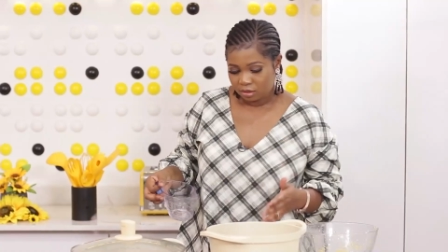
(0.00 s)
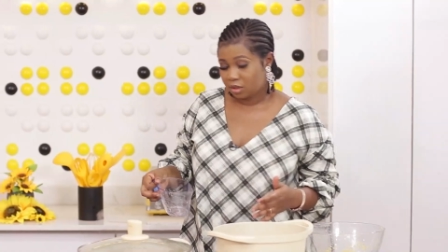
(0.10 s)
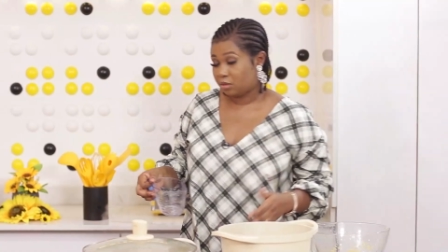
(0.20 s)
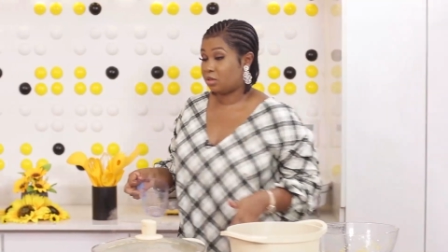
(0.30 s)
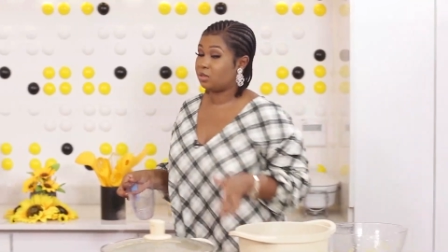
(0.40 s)

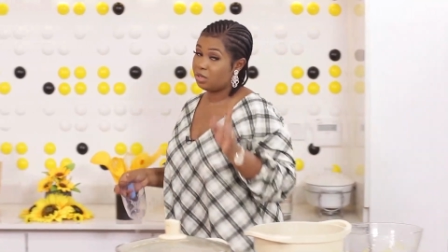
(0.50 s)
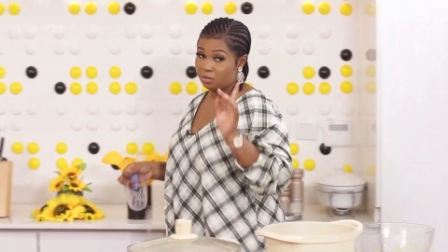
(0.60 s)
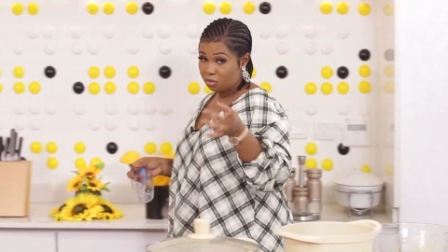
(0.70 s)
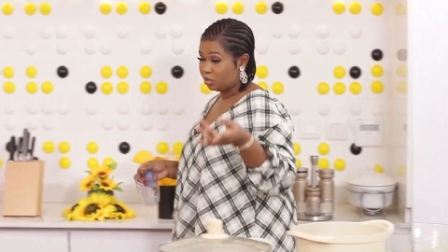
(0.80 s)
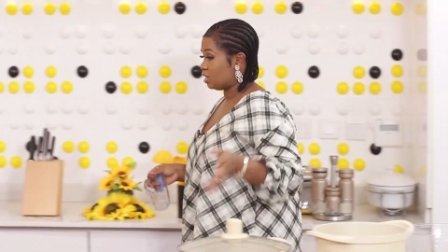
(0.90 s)
That's what they
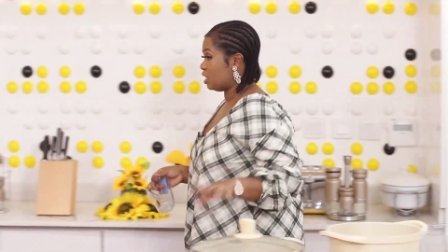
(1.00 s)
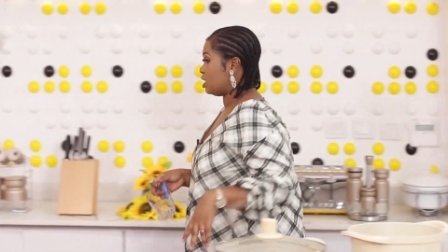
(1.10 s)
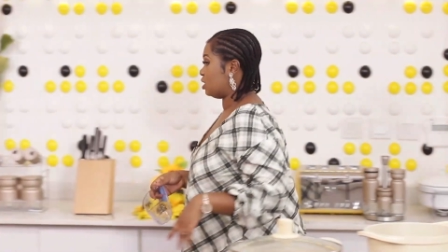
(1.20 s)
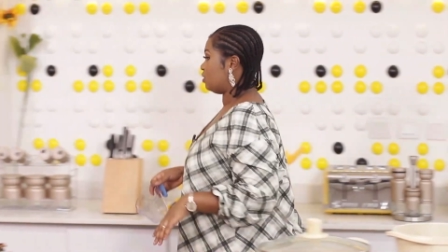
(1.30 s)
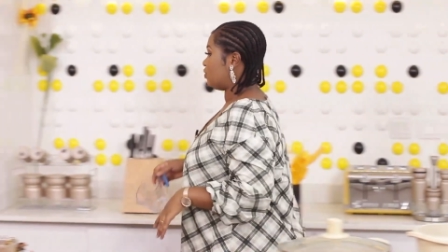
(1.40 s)
mostly
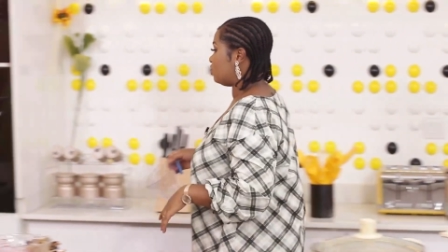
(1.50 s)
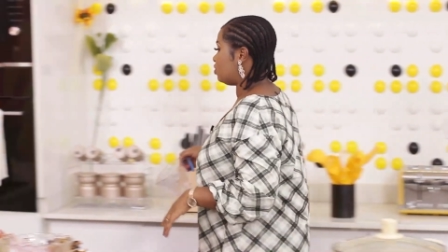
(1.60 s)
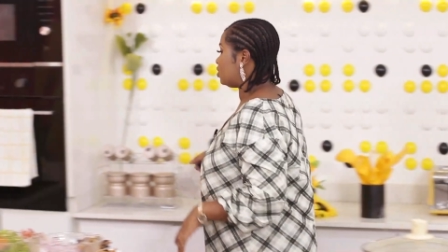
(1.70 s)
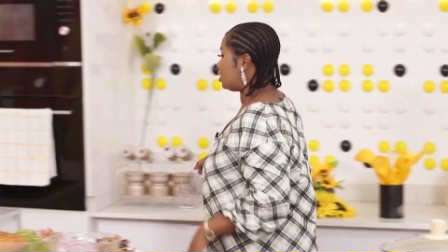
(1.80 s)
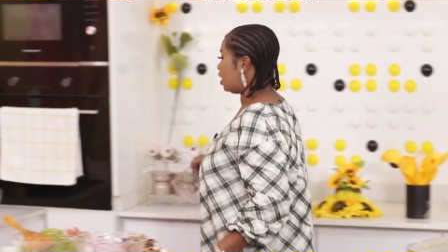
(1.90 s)
eat. If you
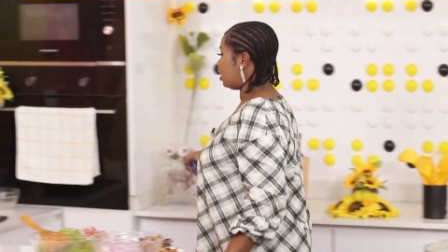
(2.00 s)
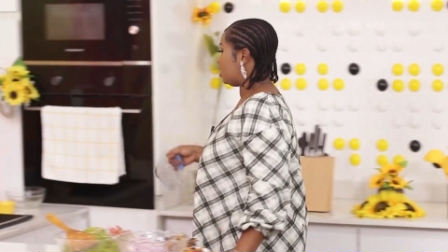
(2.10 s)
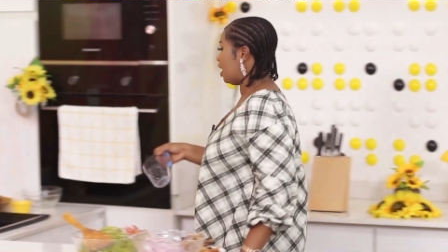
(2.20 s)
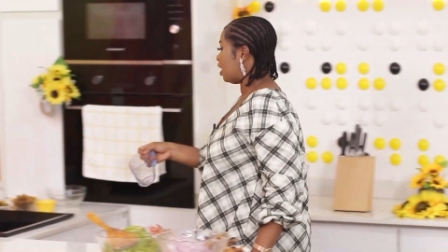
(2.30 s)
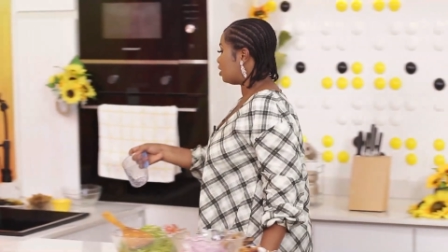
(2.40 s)
check
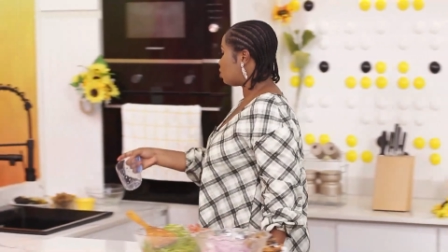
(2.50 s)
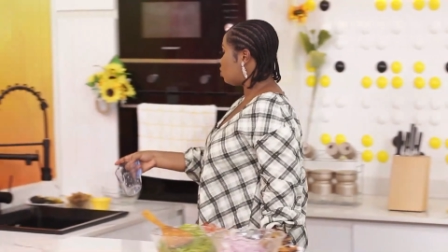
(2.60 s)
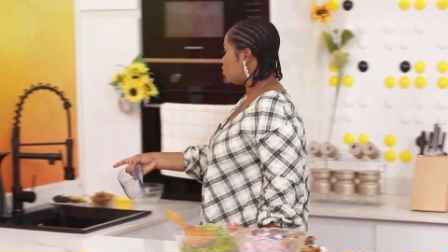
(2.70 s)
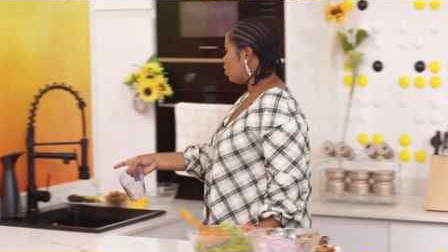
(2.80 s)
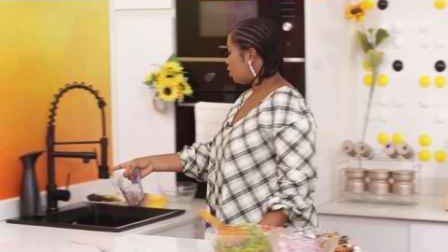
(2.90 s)
their
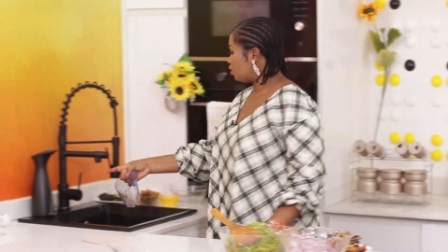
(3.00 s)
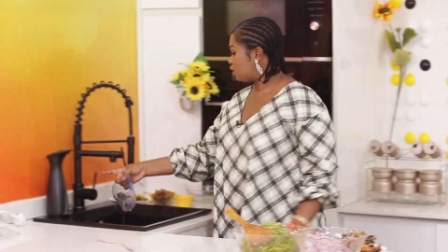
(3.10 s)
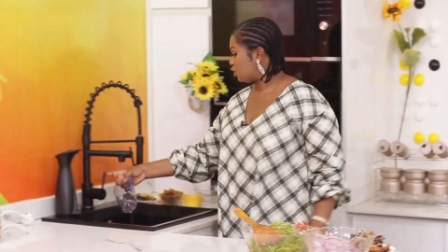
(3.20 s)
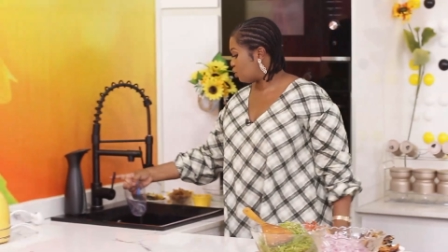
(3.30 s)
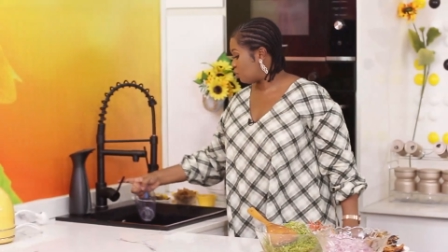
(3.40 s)
school
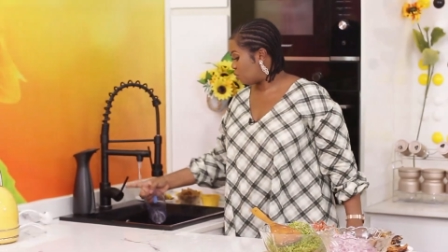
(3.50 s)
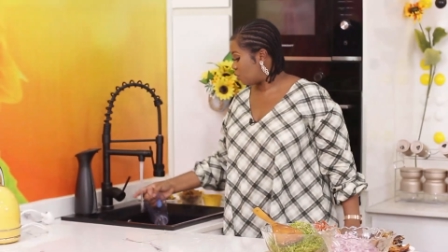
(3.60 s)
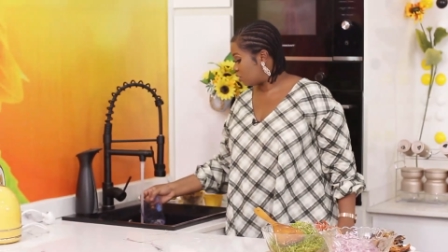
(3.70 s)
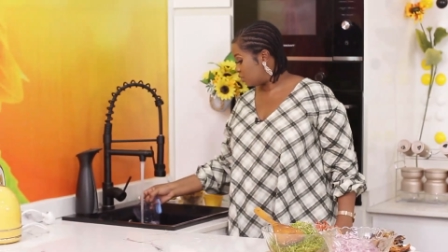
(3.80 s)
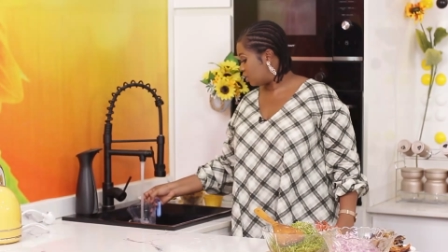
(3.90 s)
lunch, you
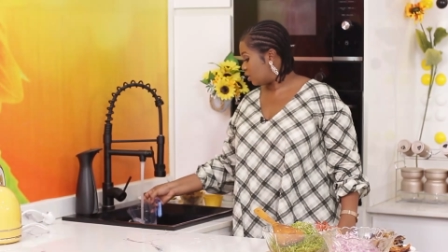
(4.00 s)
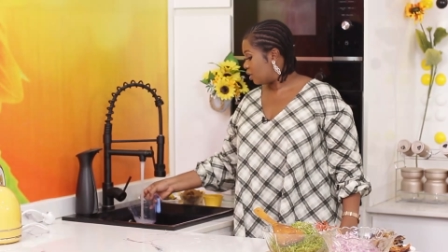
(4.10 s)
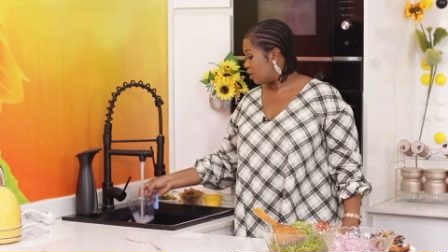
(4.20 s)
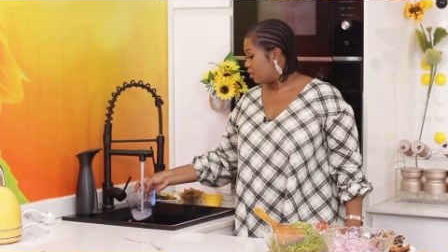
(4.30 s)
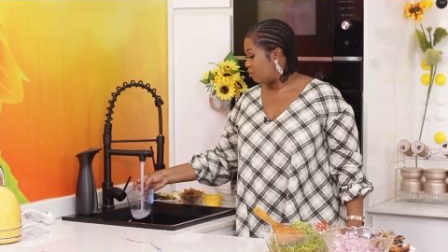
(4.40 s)
will
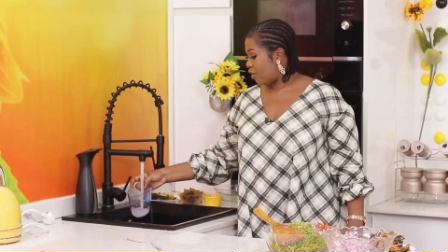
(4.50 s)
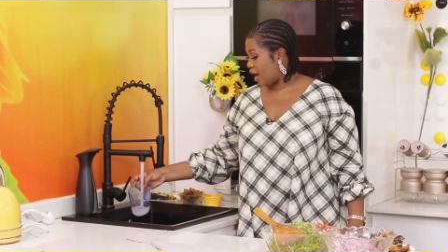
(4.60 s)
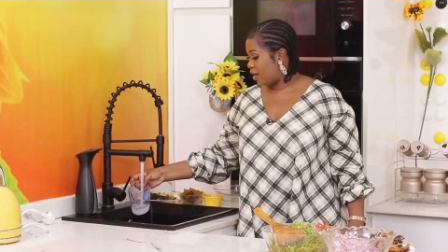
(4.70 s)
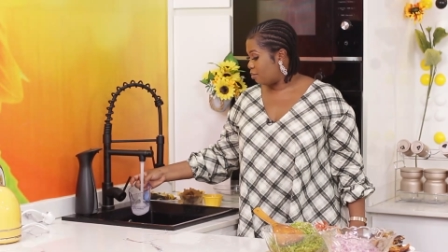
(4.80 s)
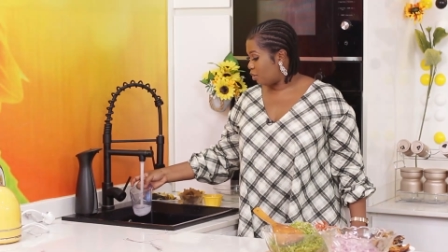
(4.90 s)

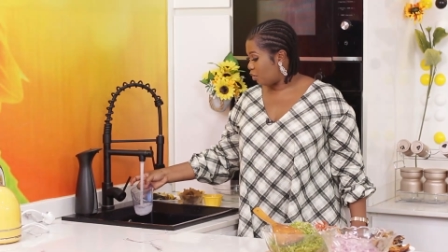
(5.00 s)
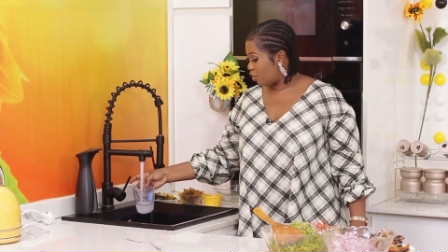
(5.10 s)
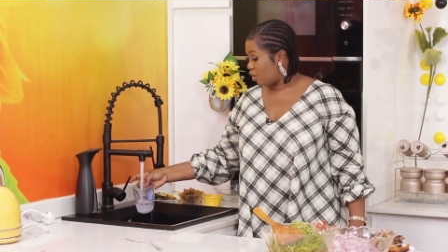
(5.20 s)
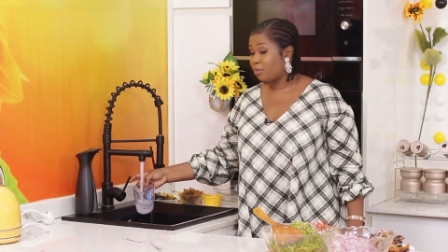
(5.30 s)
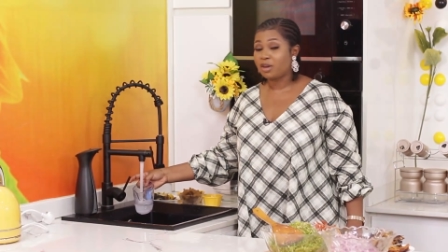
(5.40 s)
find
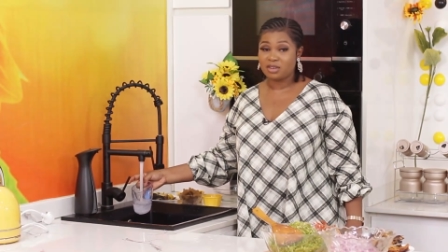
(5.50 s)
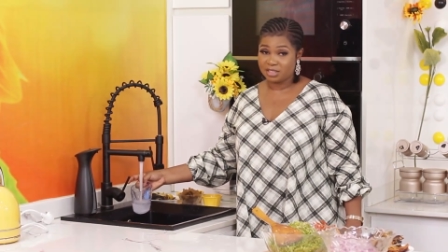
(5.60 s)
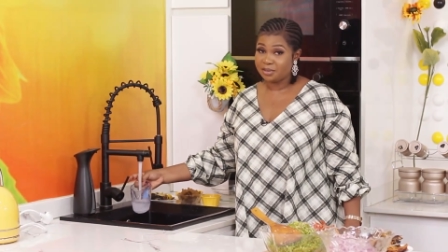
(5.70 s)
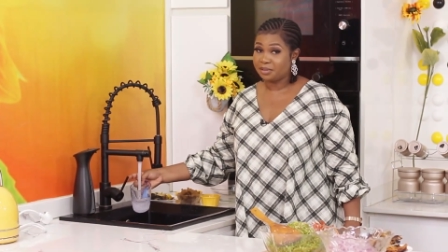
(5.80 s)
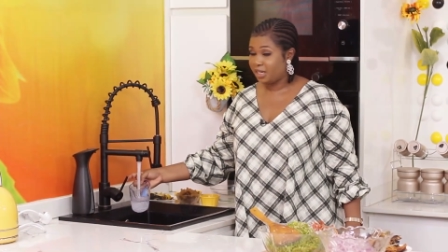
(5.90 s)
bulgur because
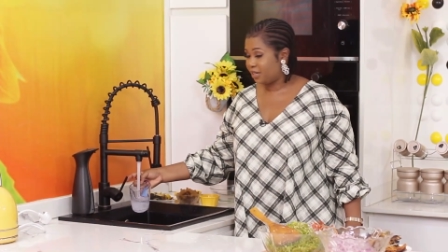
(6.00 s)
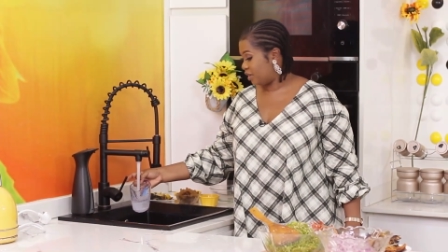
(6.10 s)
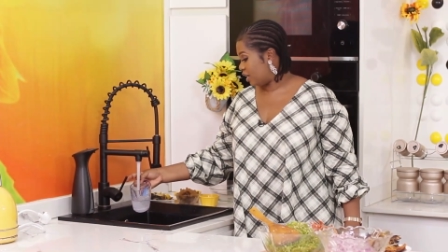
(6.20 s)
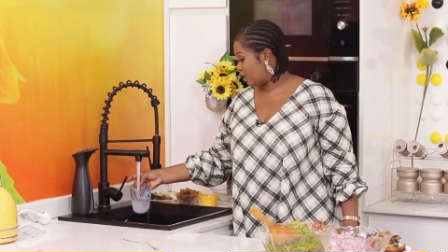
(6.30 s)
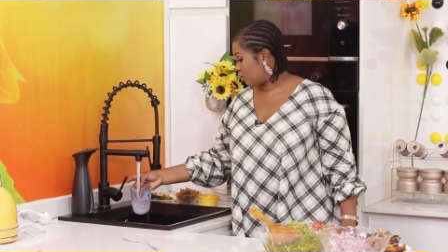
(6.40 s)
they really,
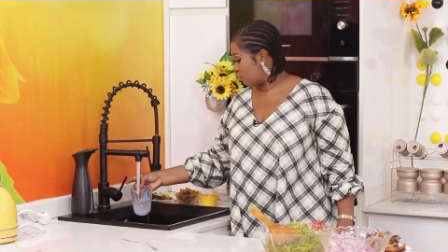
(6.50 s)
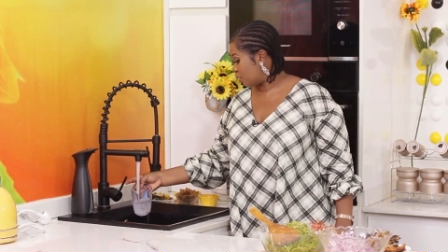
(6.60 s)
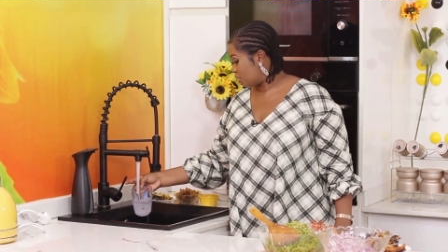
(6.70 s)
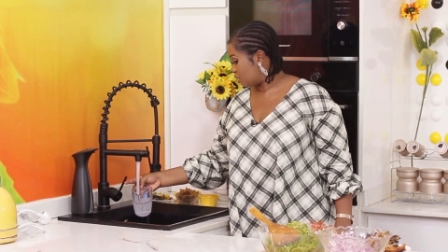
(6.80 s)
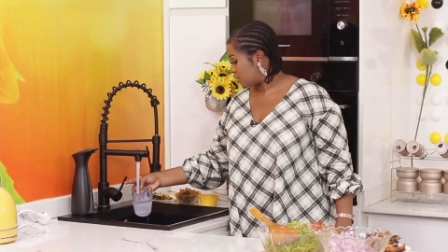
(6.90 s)
really love
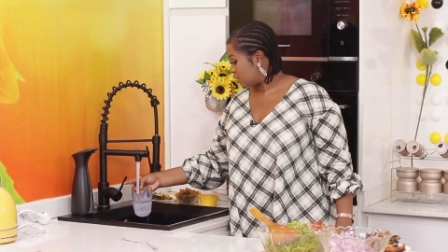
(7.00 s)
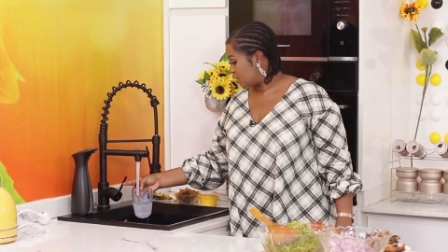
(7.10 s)
it.